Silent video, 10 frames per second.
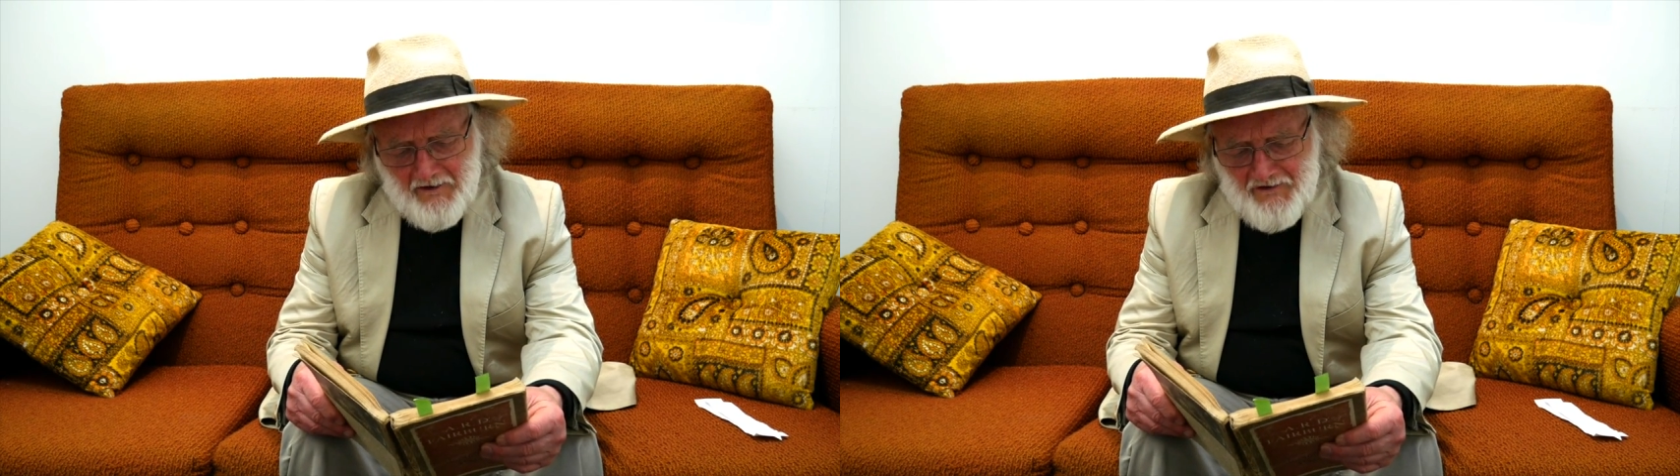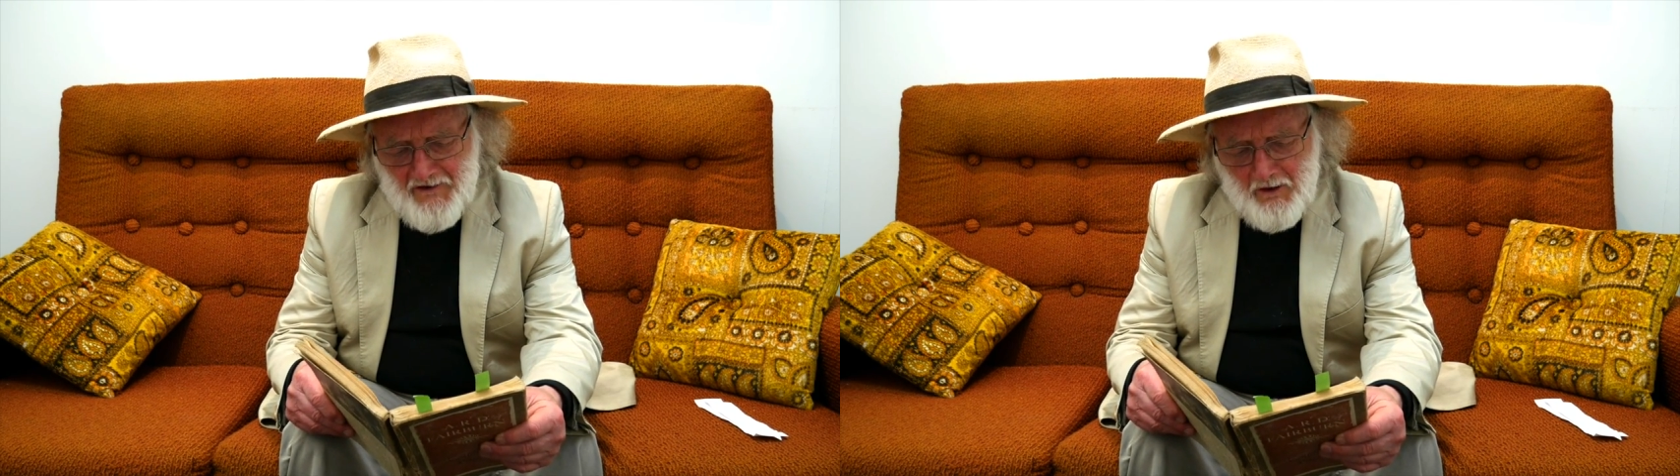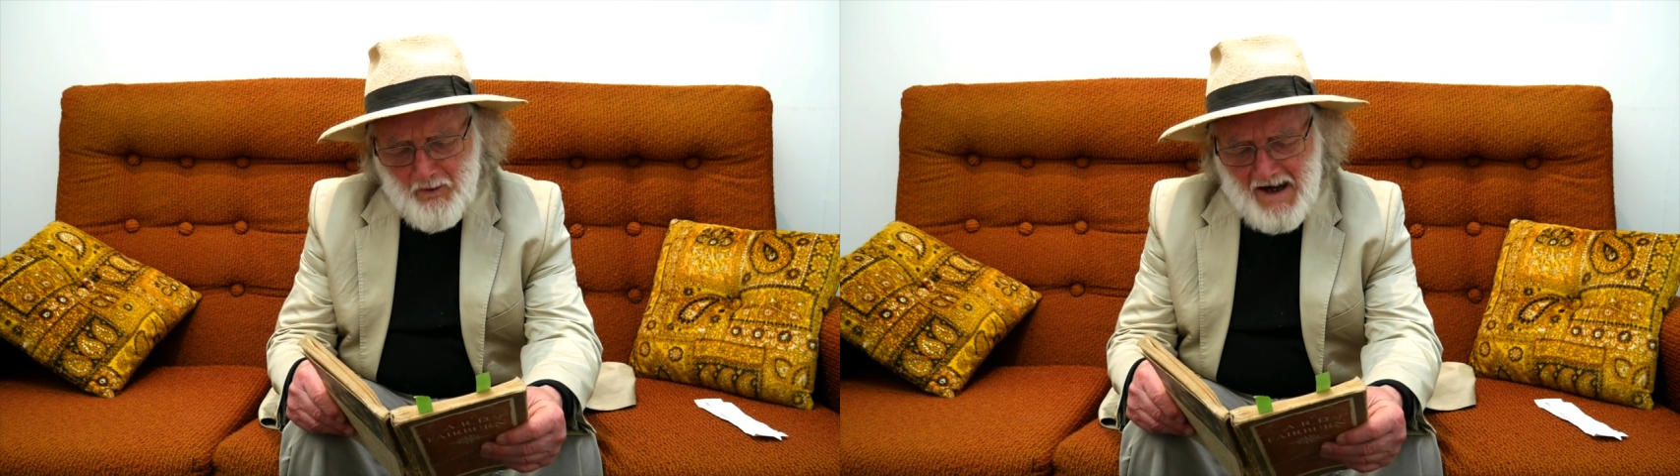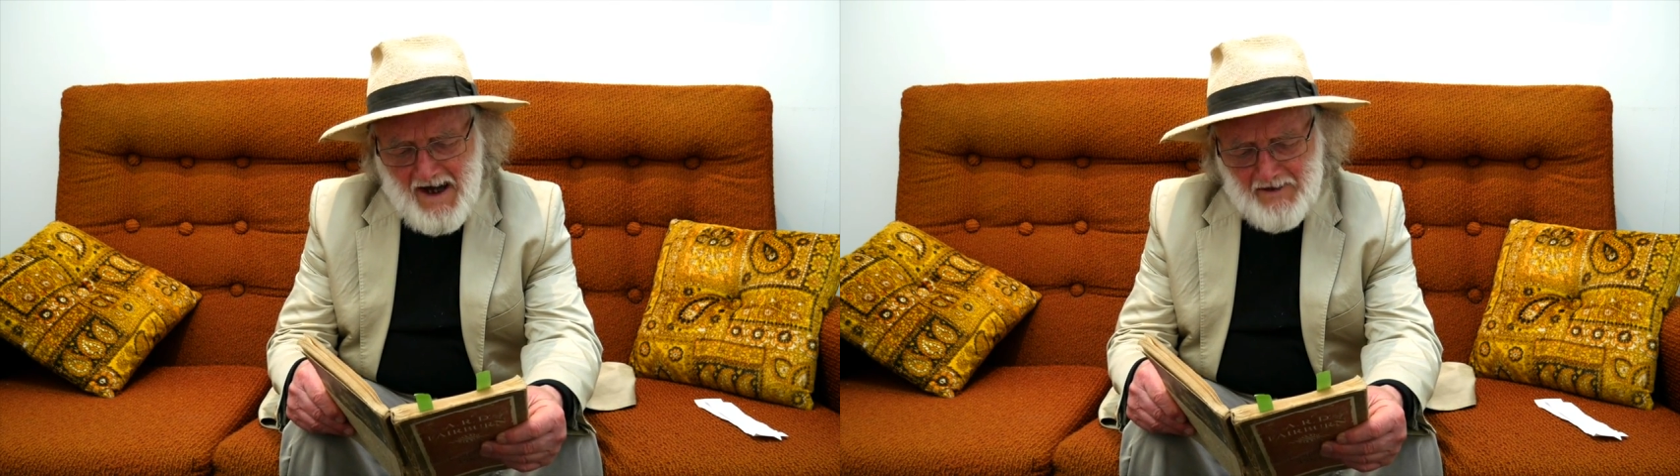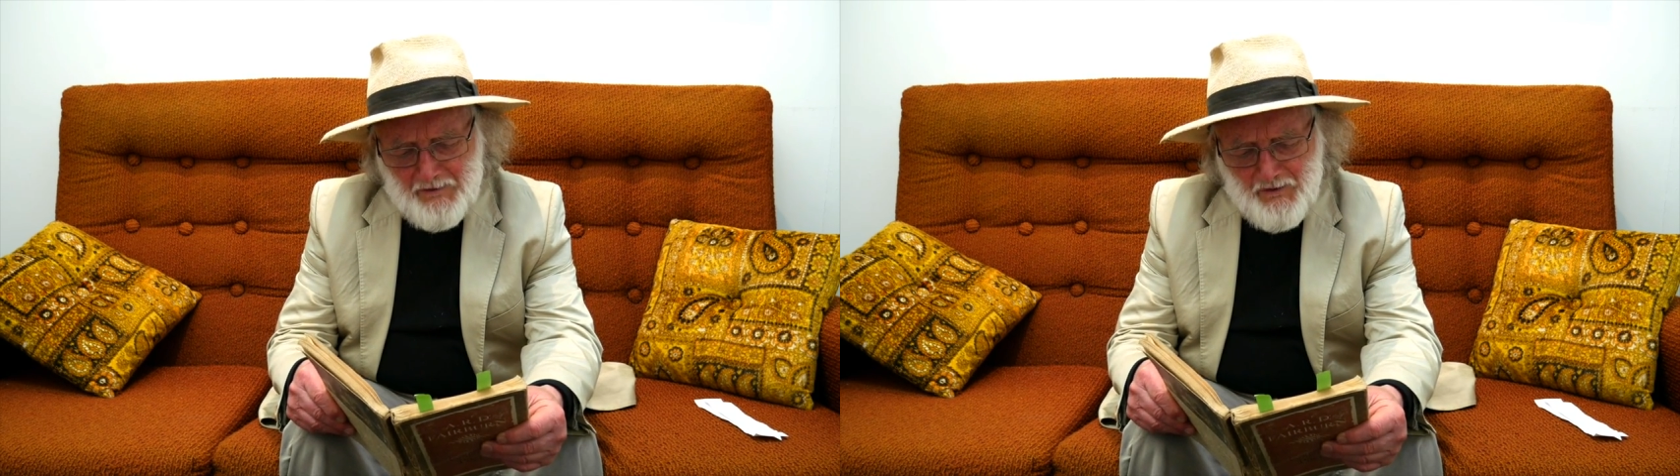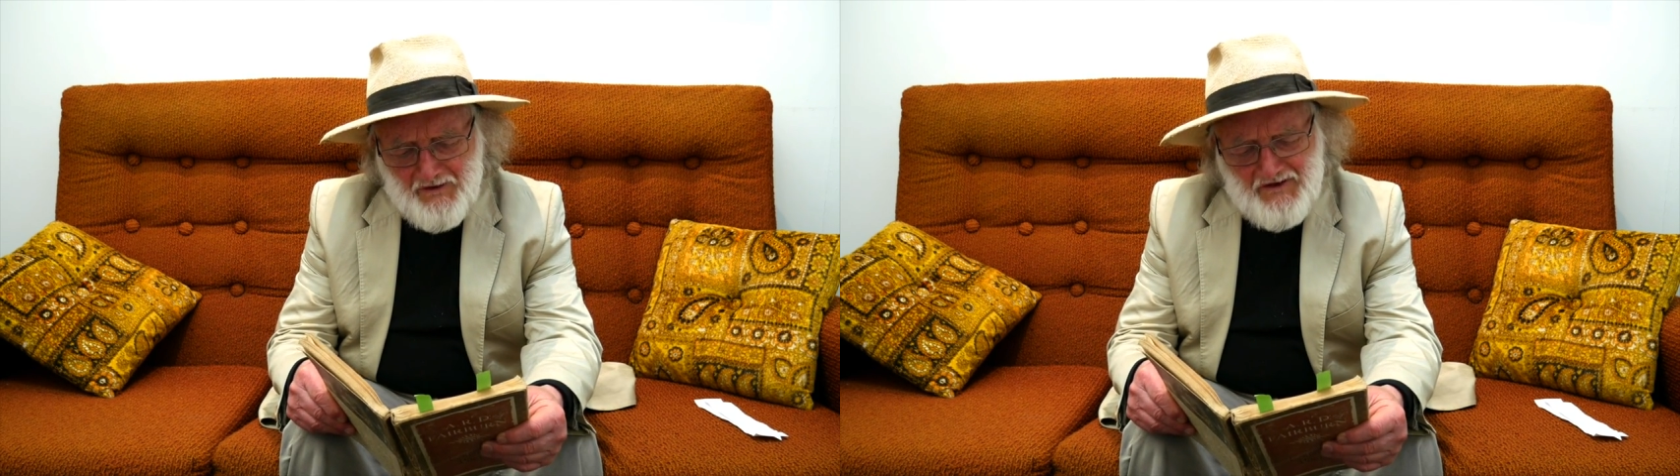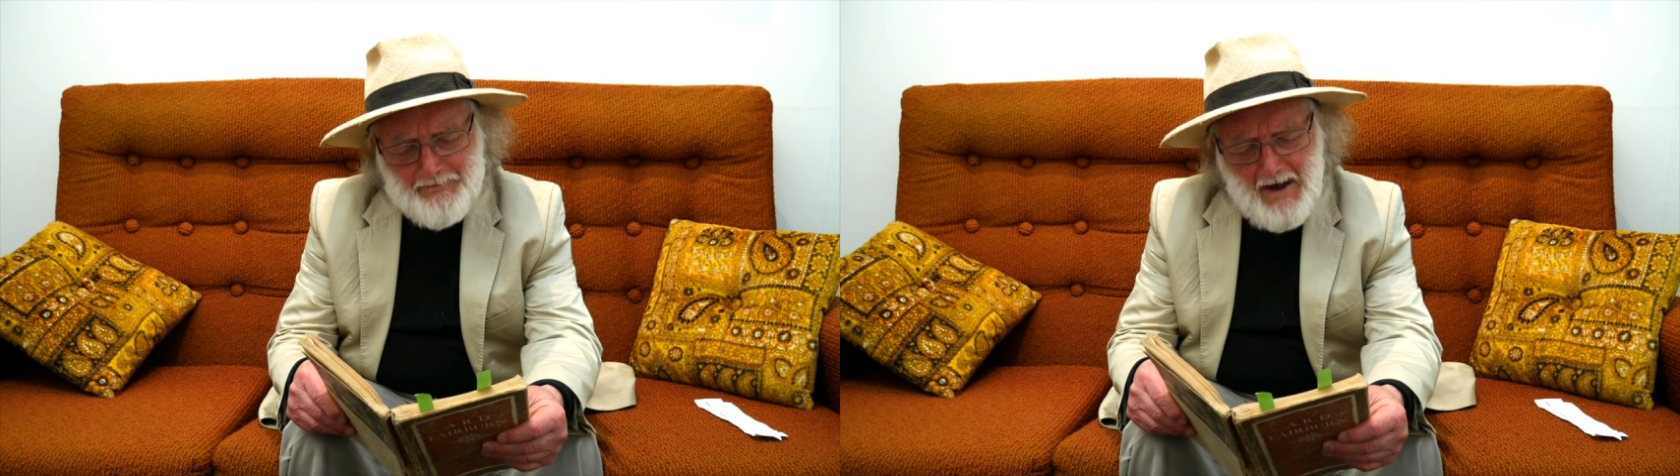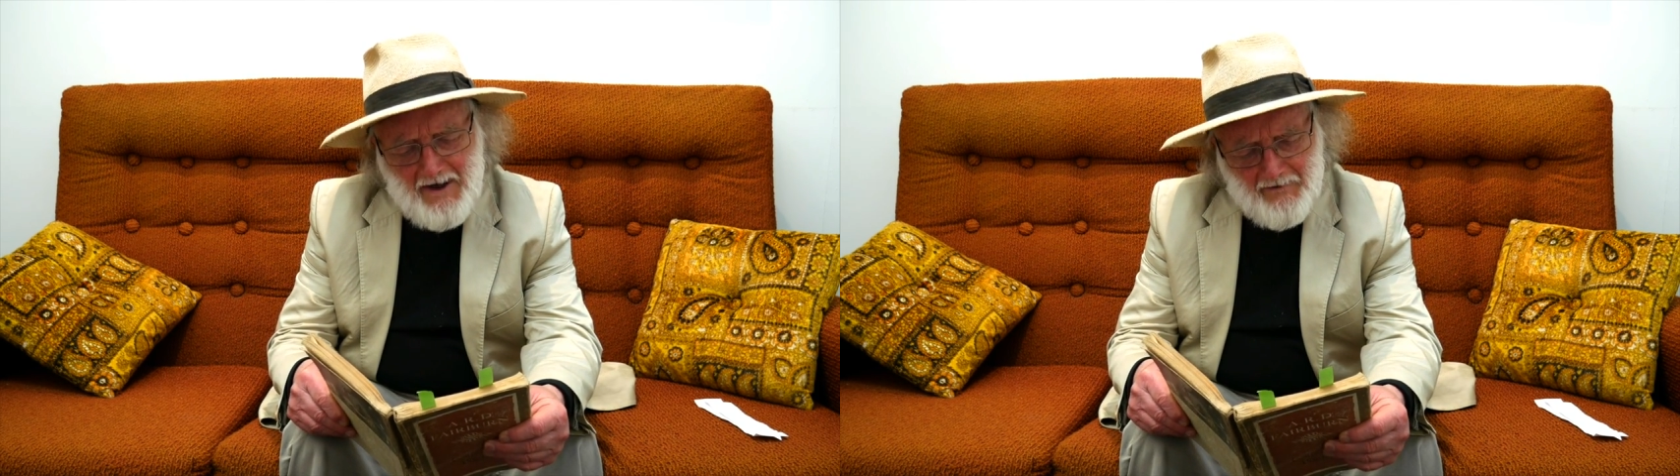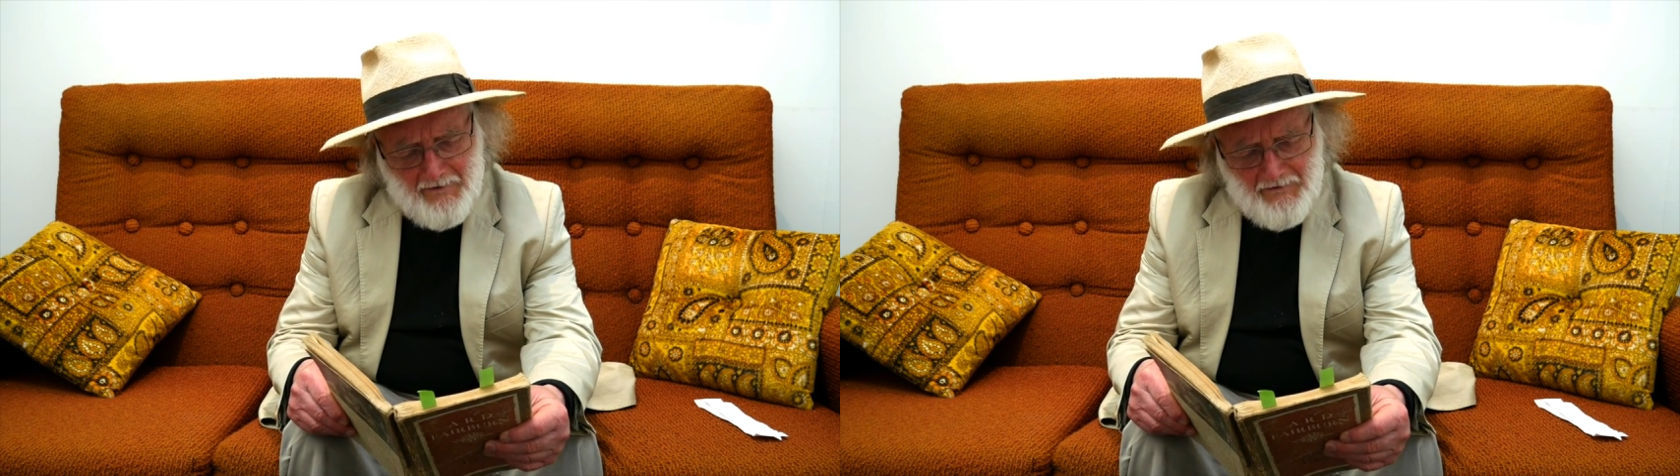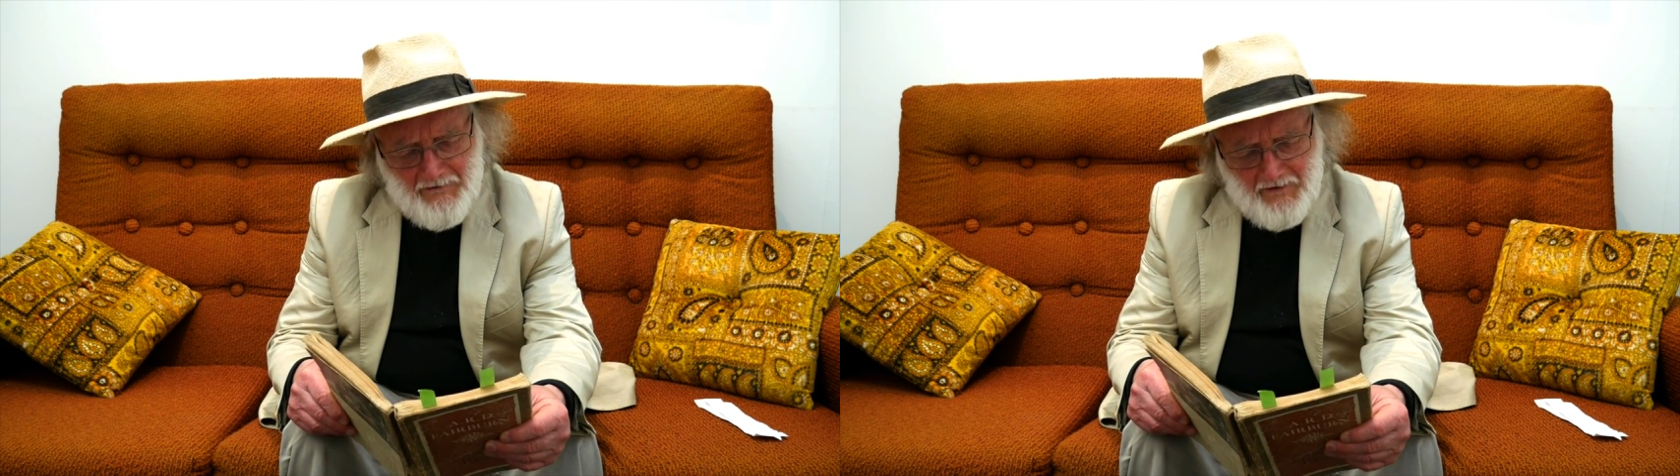as though we handled
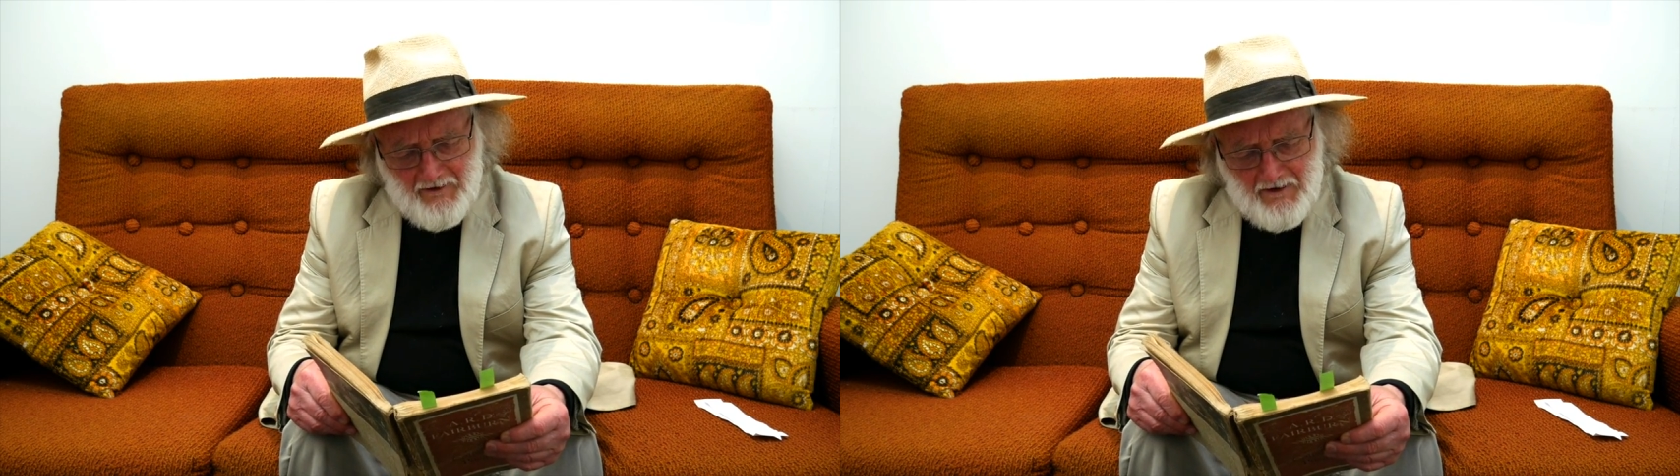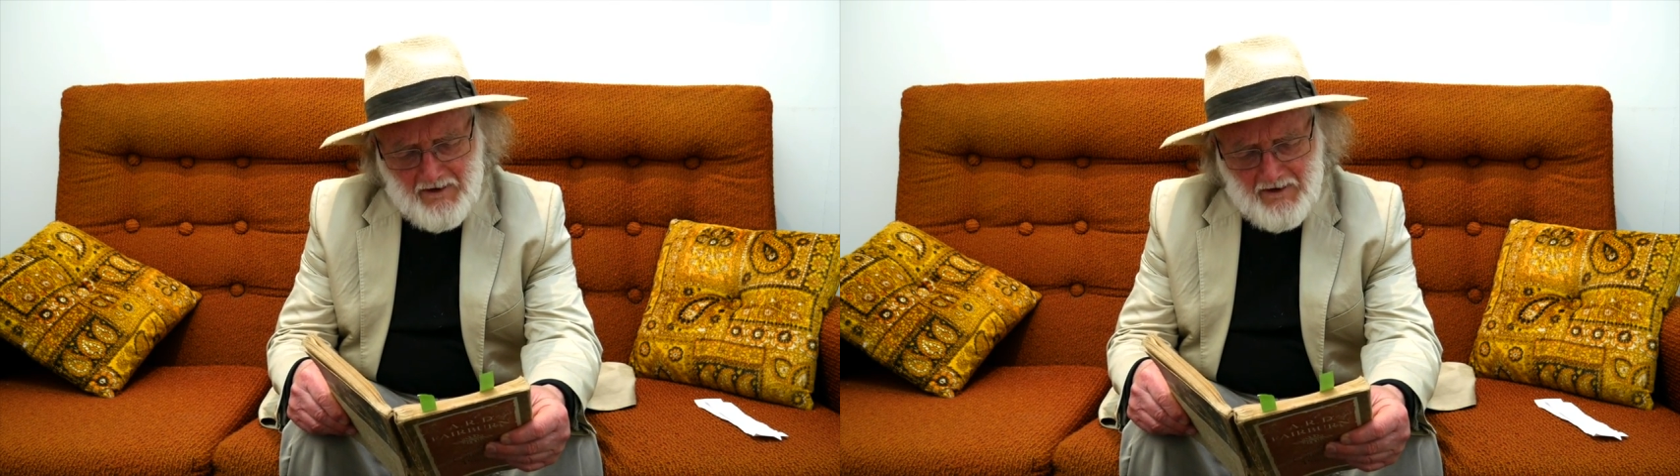spanners.